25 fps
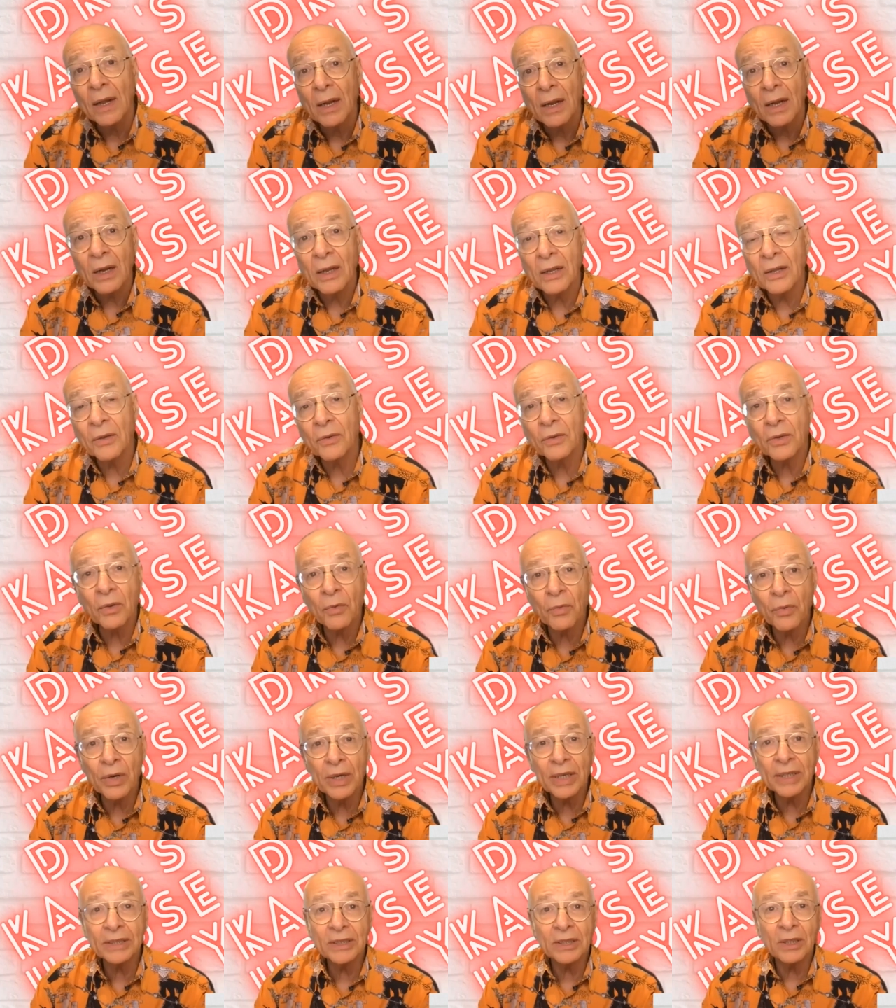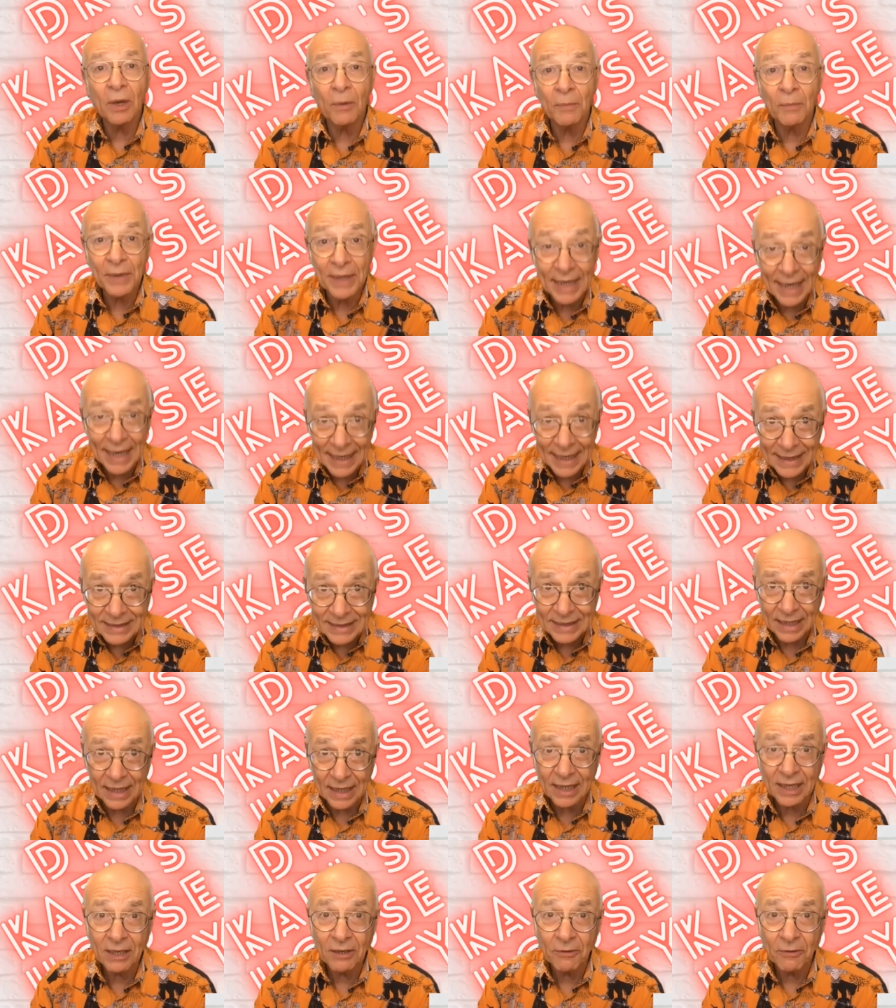The reason I'm
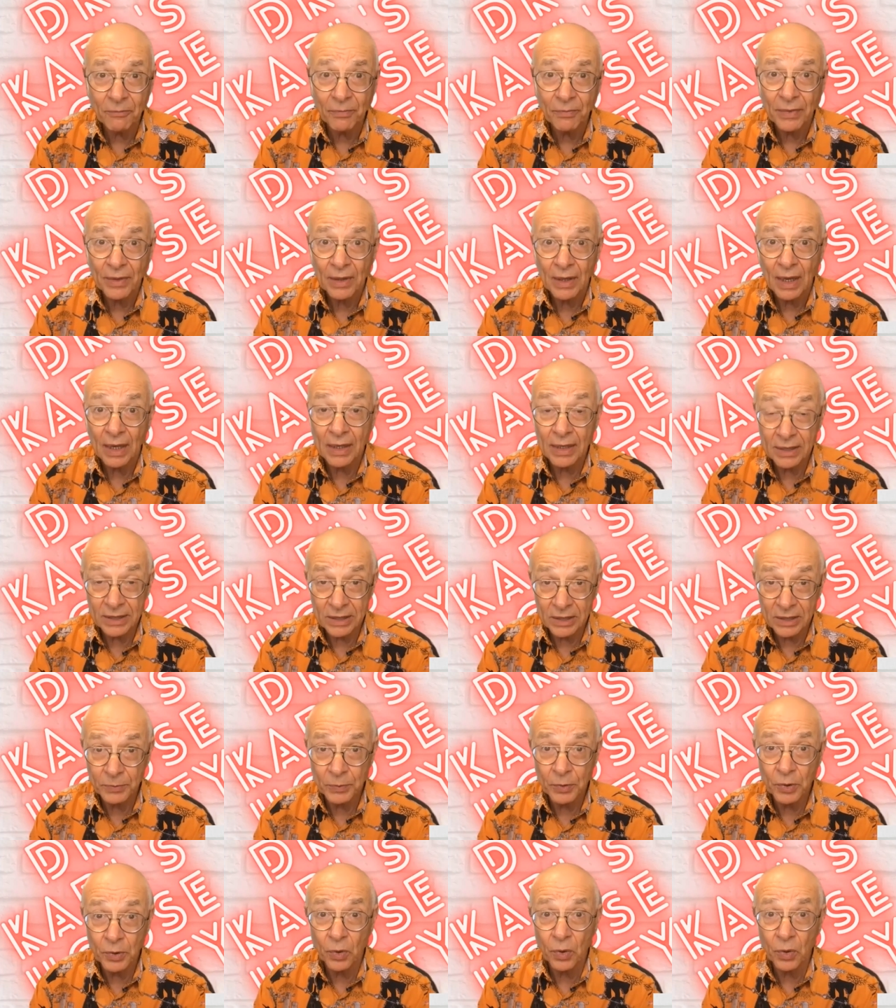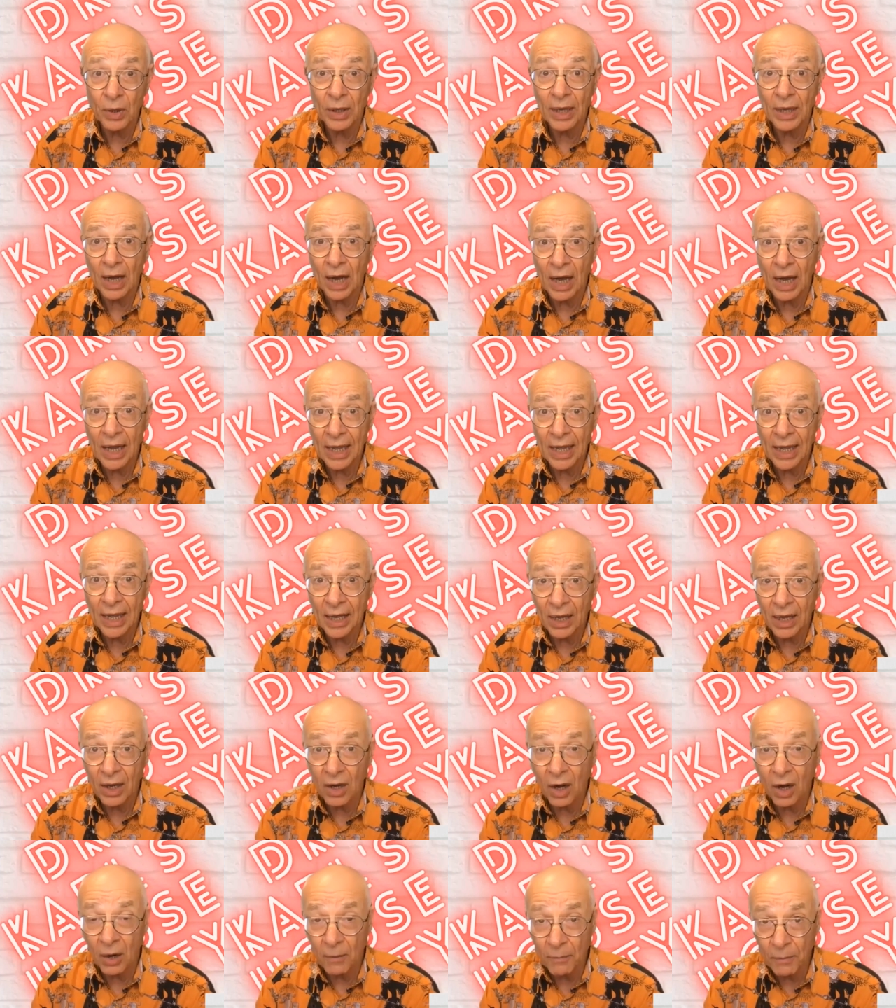guessing, and this is purely a
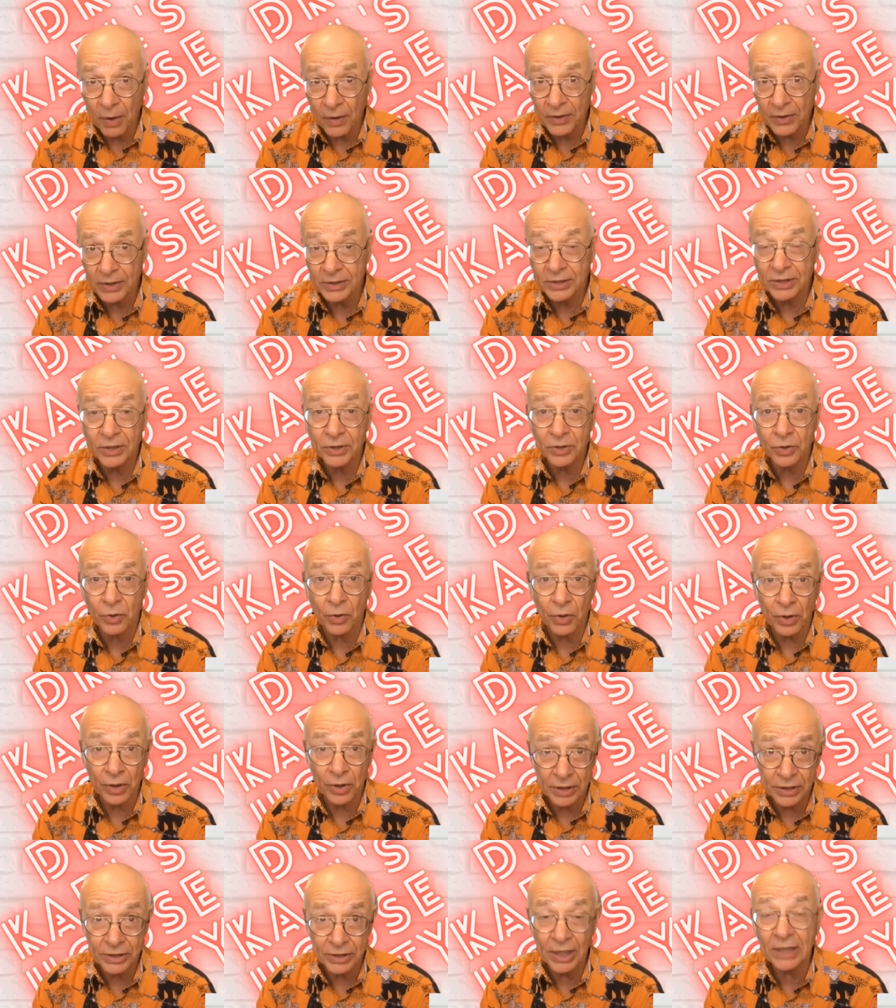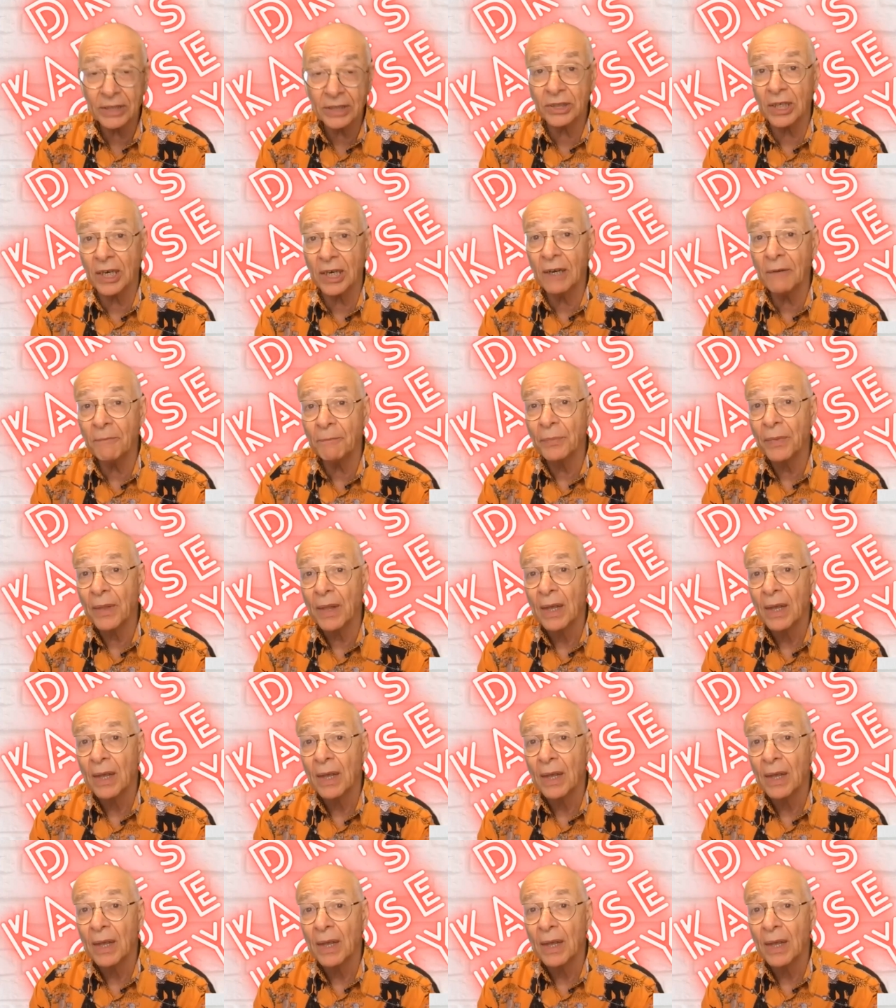hypothesis or a conjecture,